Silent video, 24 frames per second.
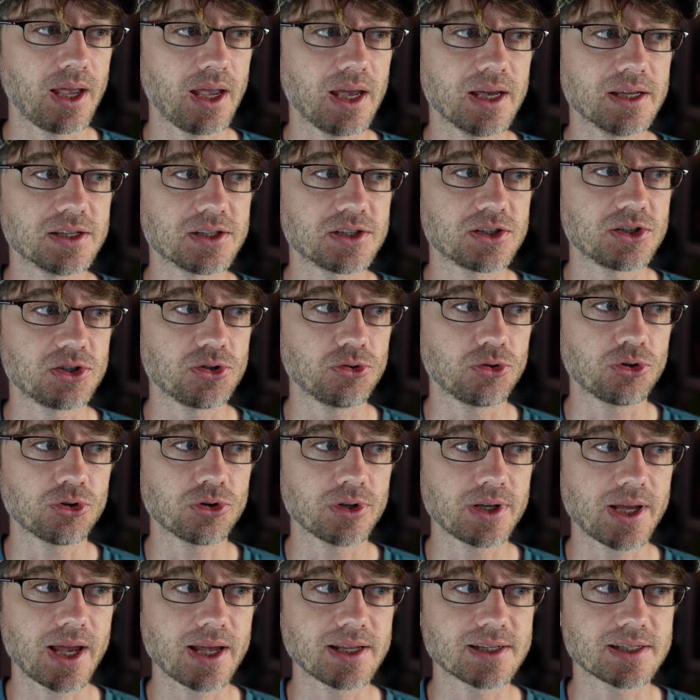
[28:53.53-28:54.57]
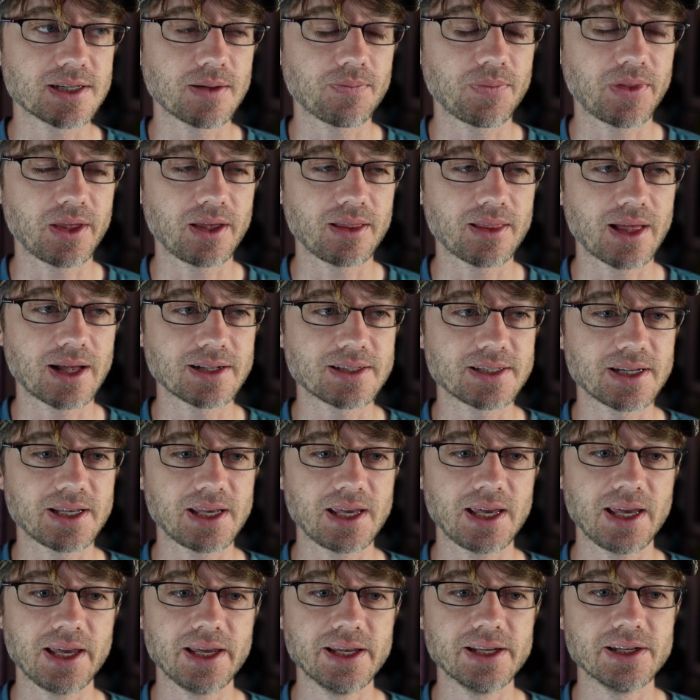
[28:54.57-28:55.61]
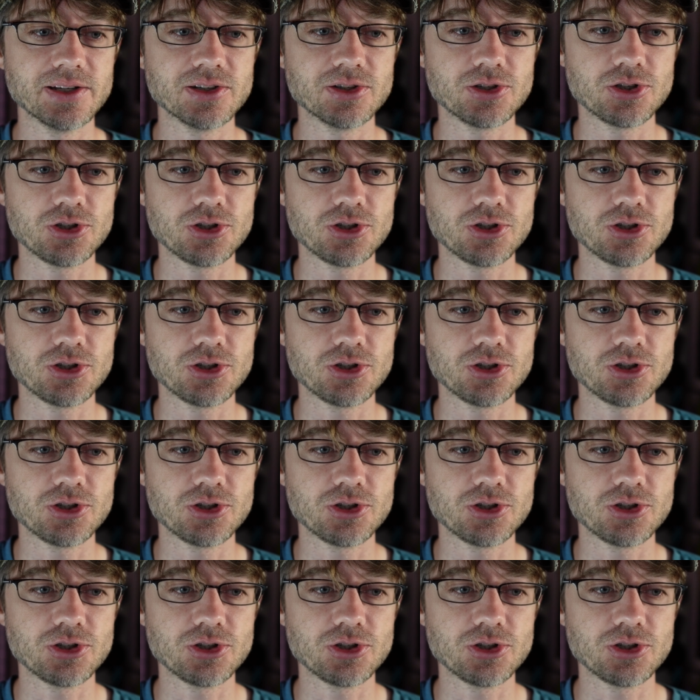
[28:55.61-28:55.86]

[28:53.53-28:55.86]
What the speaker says: is to create something that's akin